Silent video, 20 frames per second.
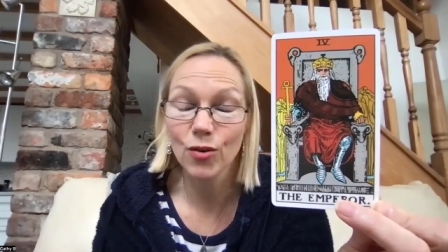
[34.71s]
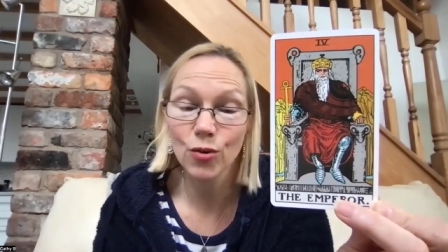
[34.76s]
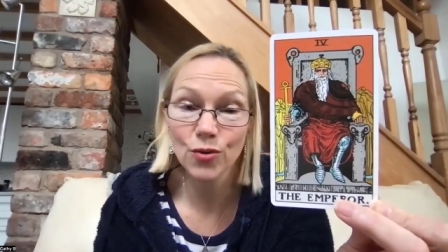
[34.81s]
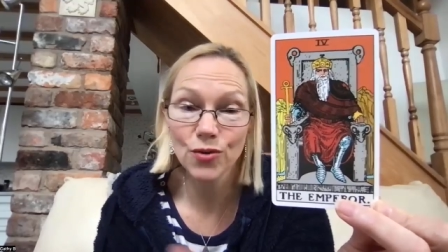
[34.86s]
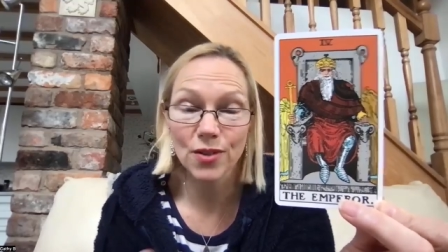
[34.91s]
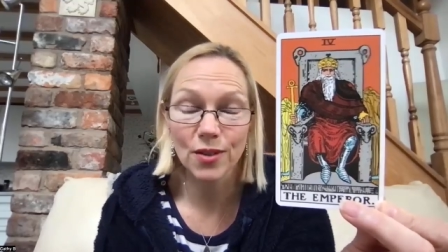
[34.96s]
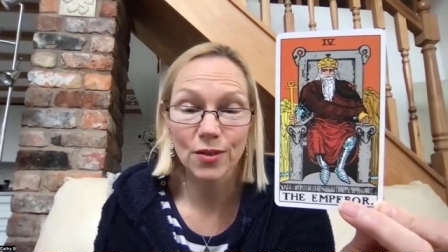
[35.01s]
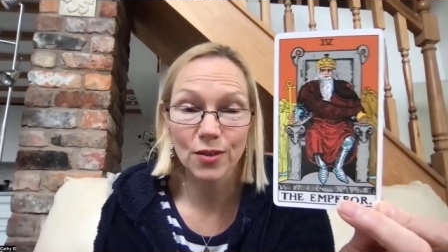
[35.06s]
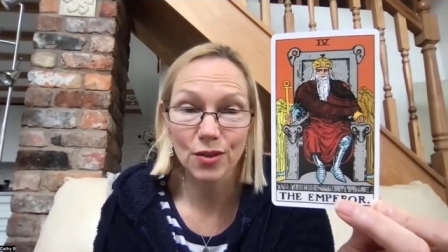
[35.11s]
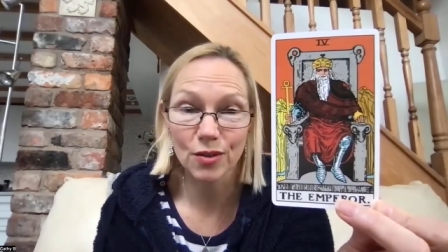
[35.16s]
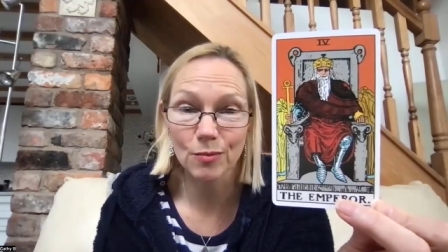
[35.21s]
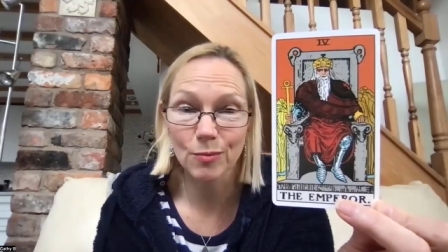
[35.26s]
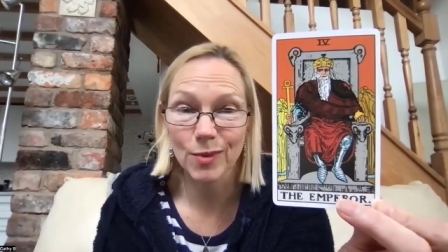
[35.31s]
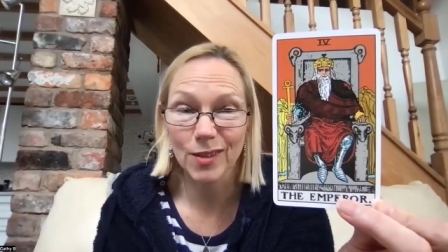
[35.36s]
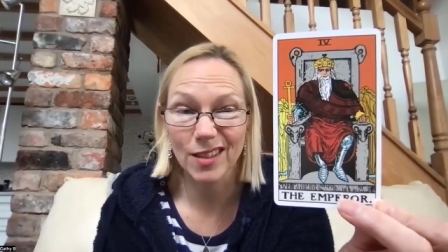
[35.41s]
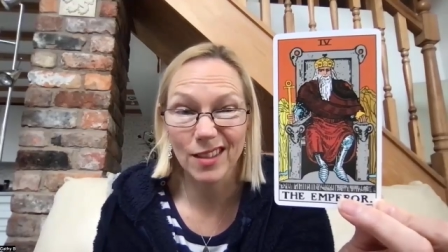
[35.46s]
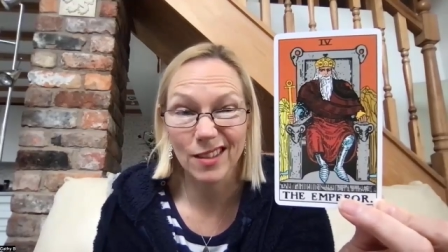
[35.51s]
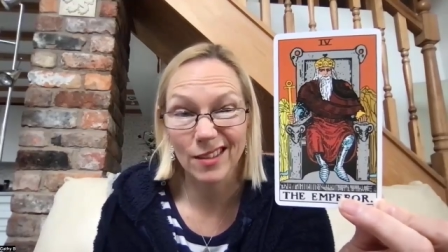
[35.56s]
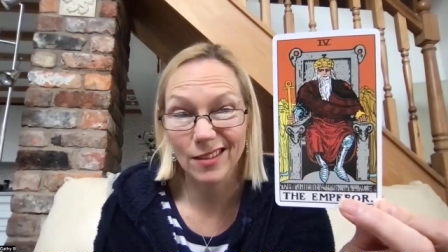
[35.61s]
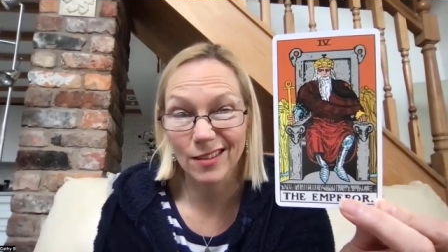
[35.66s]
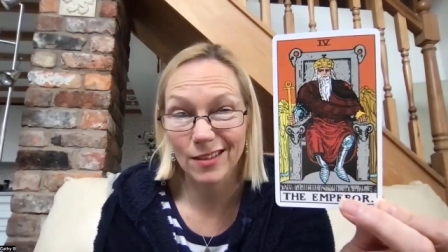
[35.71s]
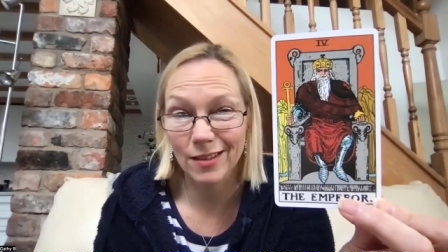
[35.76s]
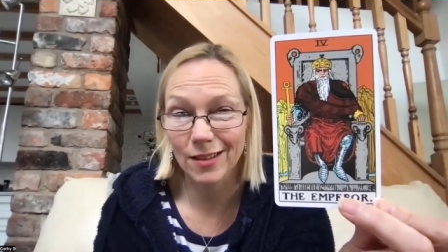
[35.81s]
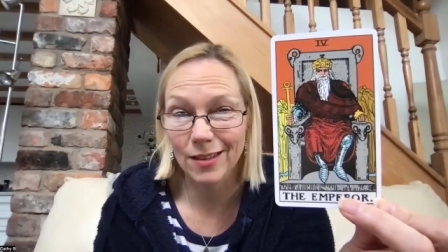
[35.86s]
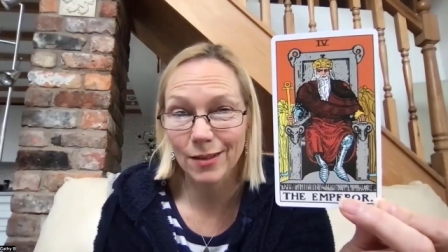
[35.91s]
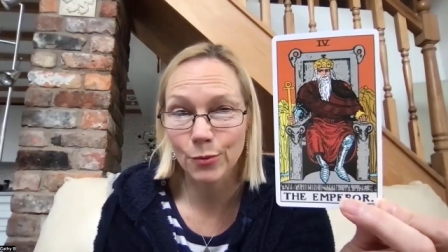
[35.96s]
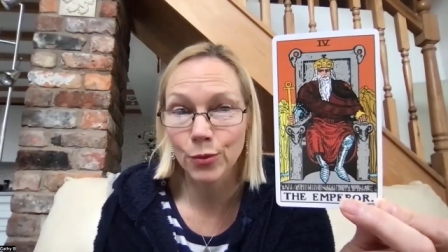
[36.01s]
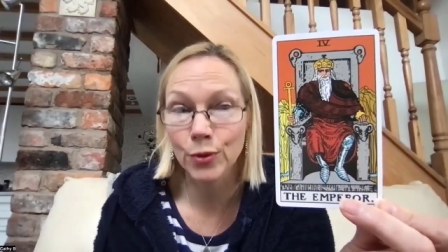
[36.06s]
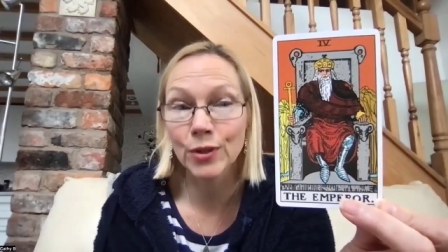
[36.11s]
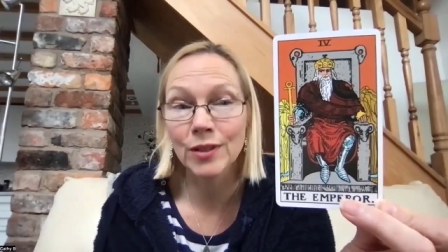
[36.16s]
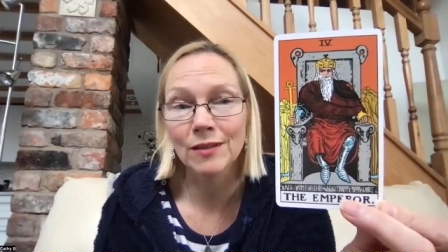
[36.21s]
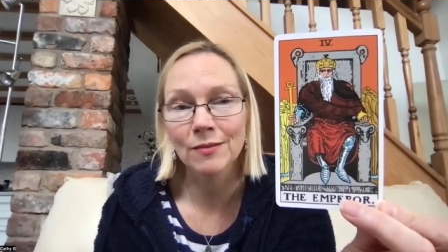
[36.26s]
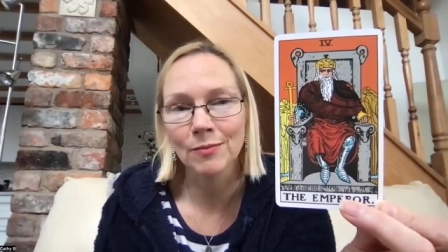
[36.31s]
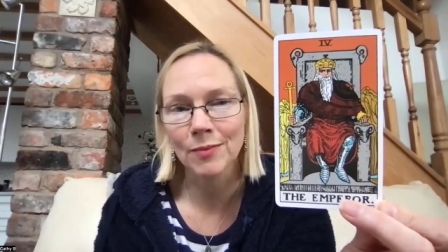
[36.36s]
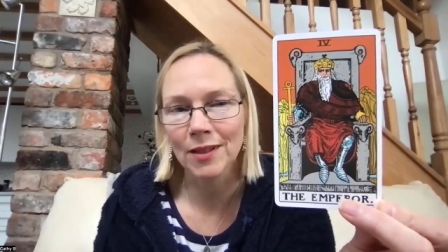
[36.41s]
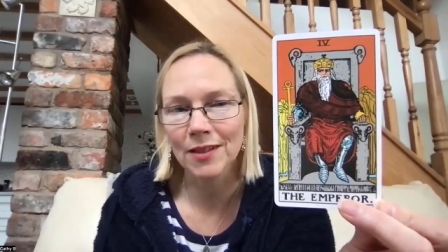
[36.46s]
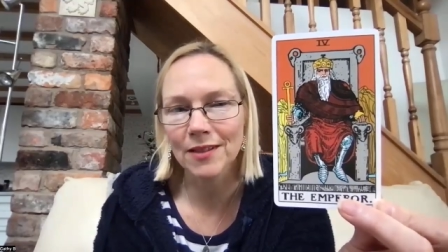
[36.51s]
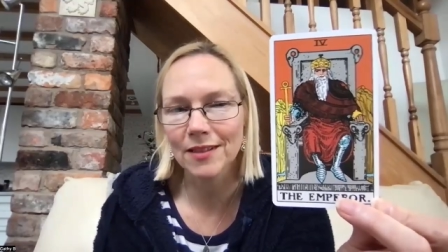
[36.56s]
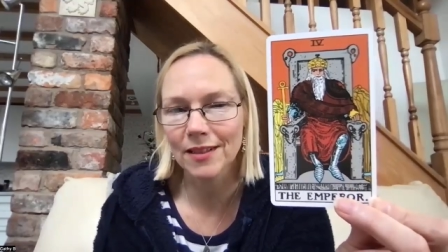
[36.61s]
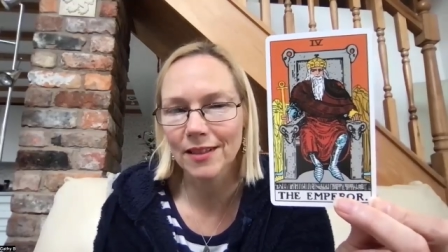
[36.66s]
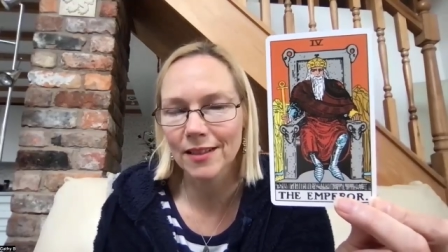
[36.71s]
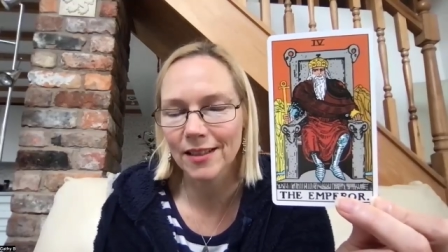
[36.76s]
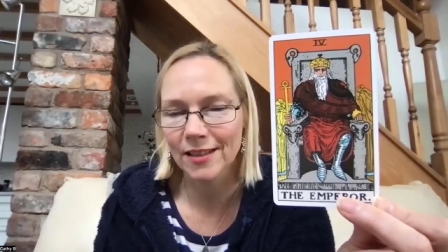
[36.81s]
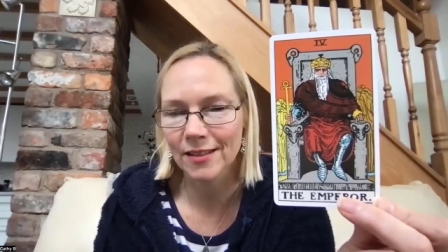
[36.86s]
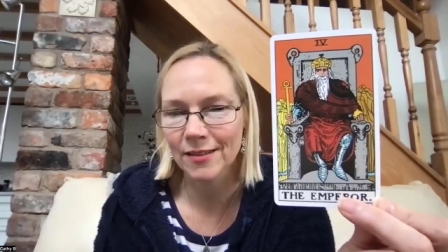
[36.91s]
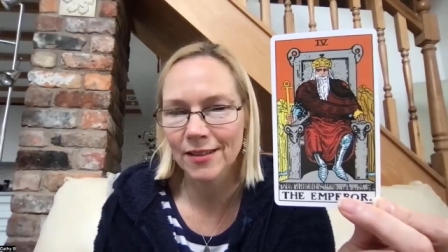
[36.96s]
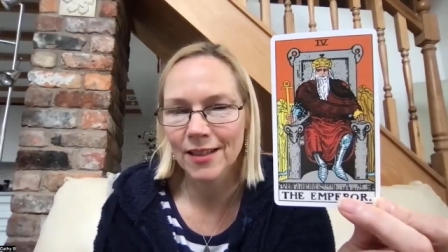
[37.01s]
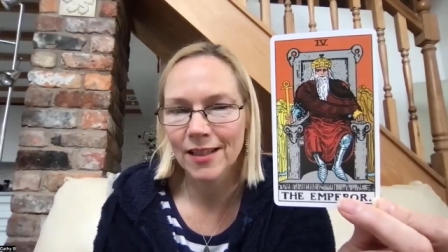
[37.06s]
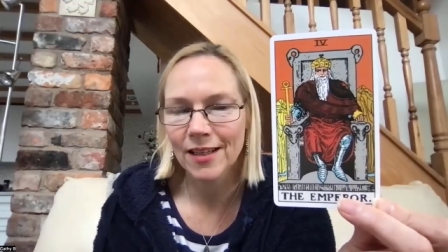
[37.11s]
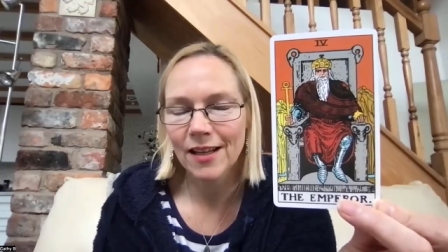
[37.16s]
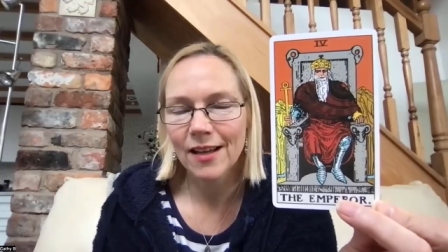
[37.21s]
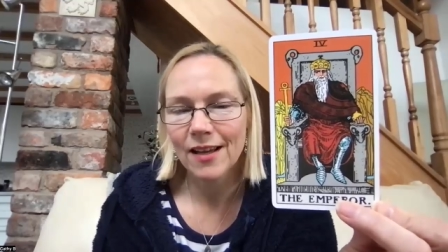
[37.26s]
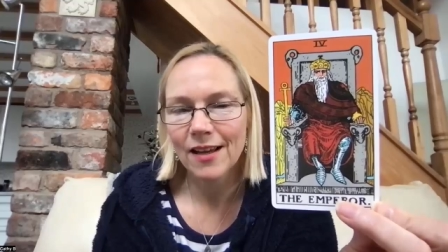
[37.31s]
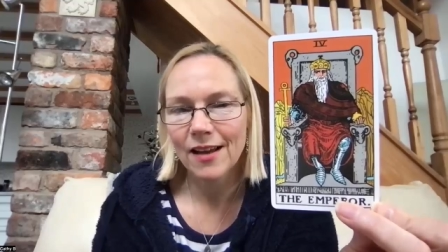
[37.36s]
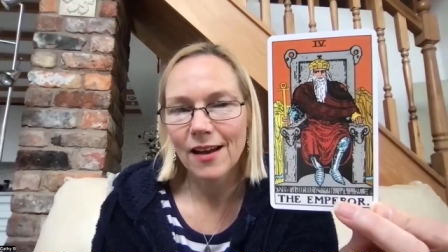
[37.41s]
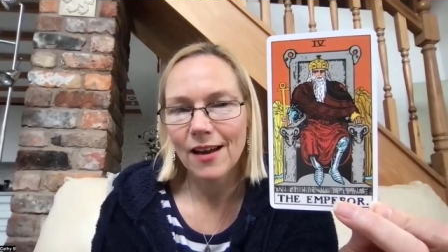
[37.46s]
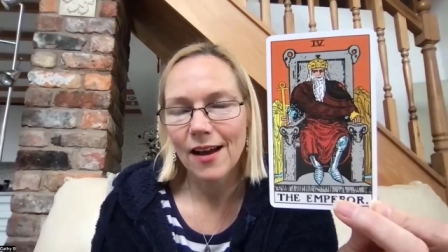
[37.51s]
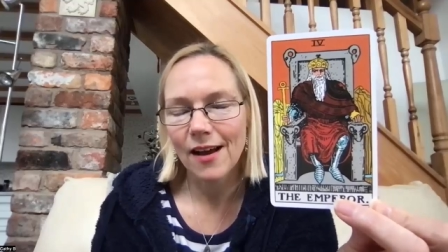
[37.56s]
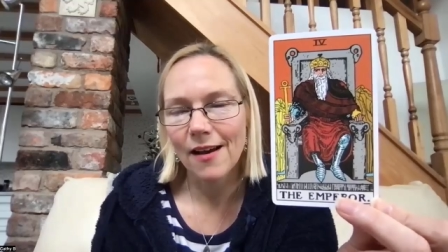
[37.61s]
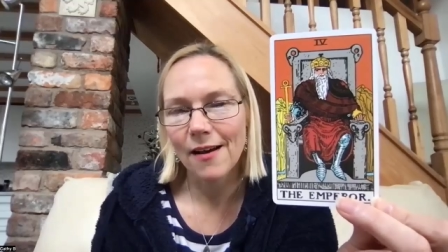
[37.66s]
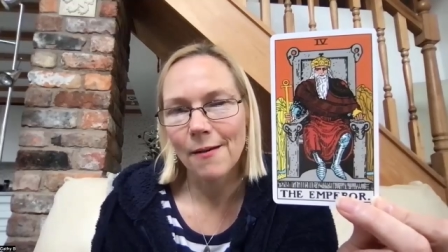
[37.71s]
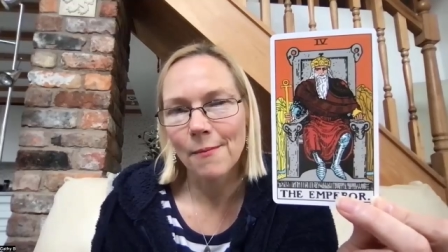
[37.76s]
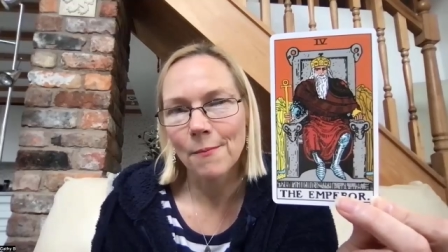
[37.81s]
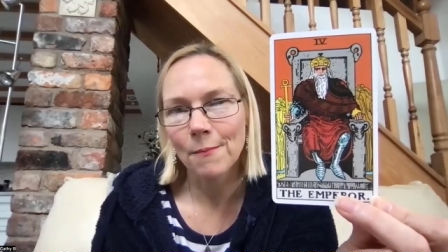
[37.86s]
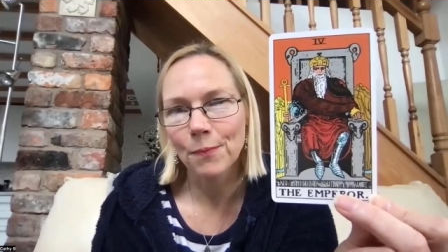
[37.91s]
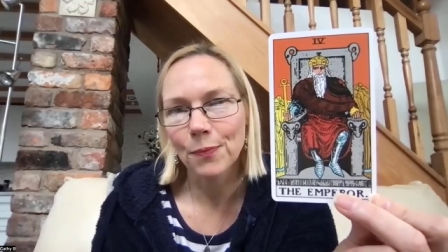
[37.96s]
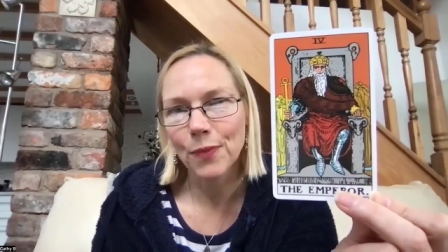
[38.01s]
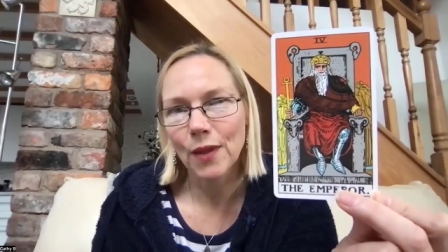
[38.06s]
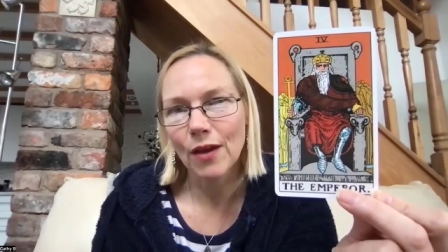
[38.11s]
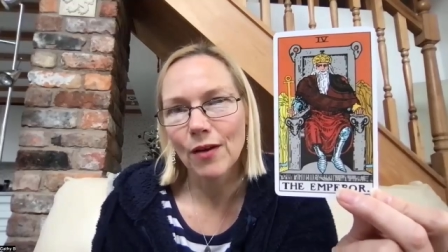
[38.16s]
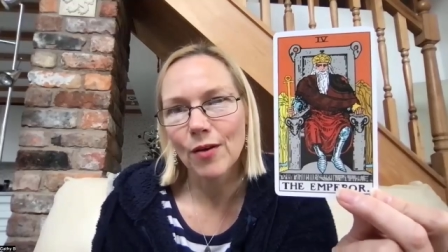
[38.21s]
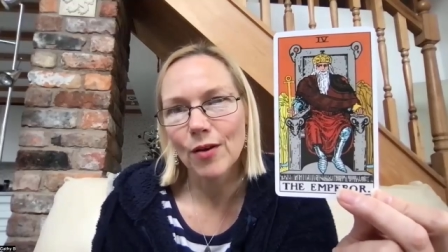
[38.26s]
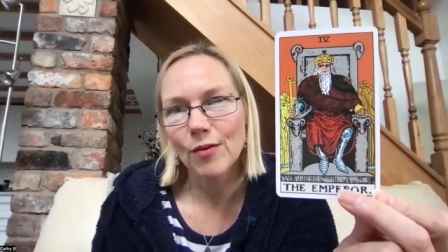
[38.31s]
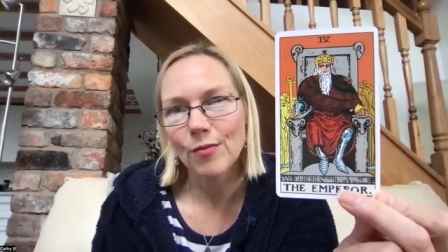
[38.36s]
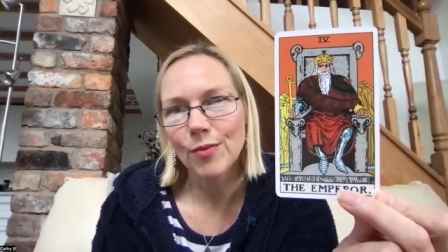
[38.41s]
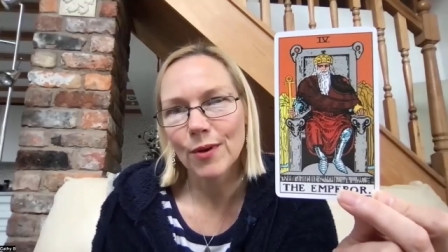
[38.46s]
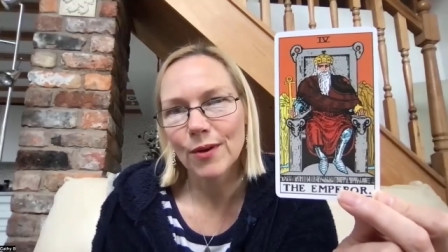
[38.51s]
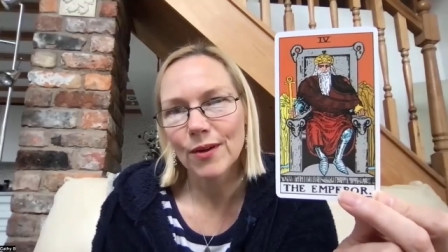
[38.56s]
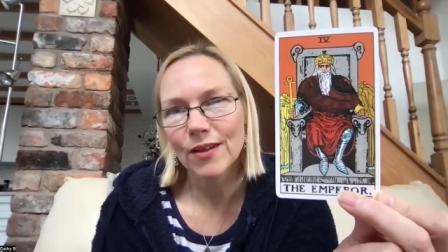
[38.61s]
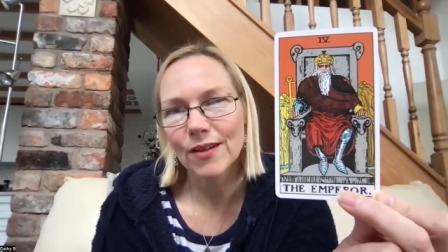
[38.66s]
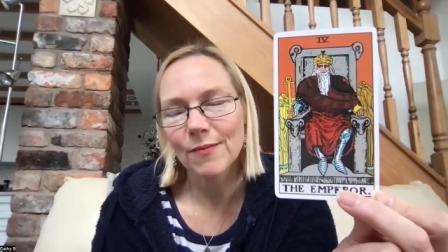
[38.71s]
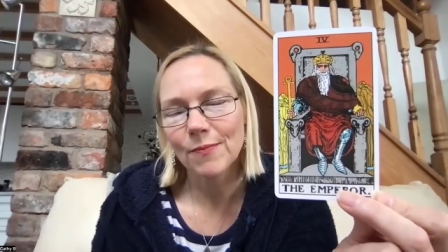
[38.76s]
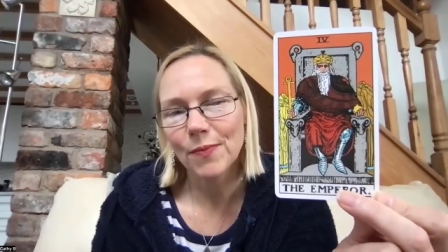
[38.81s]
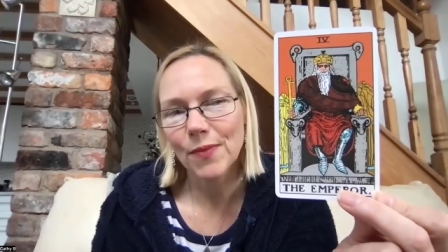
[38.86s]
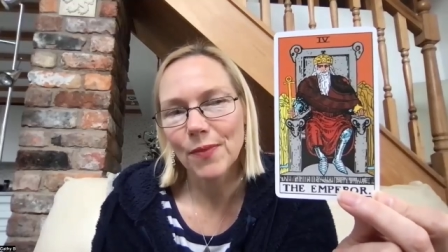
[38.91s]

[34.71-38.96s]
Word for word: Also could be the wounded masculine. But